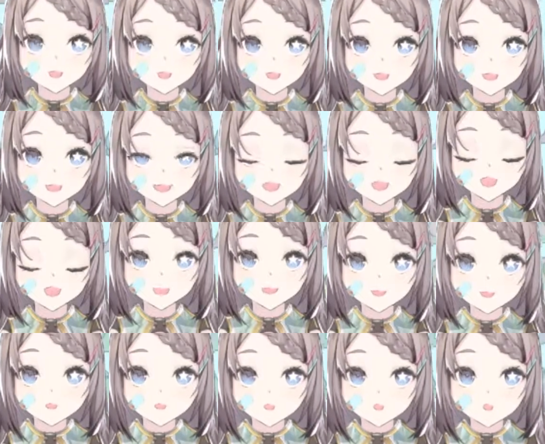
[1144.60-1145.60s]
and then it
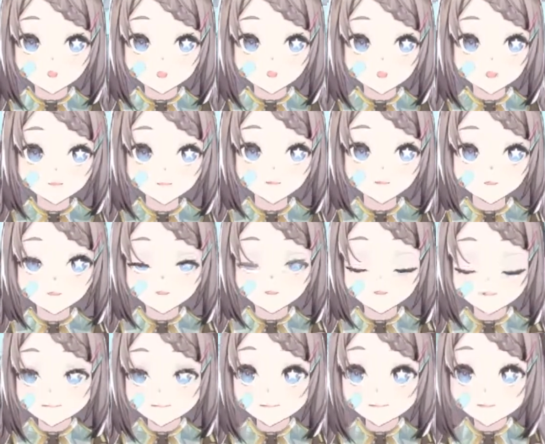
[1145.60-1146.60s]
just aborts.
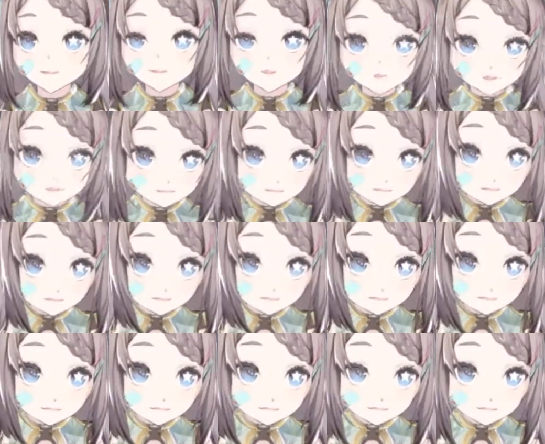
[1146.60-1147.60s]

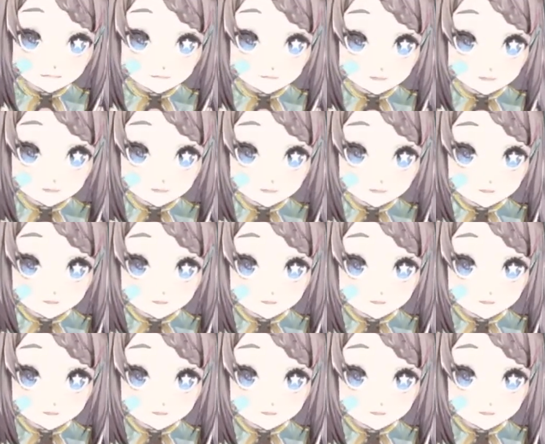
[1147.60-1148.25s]
And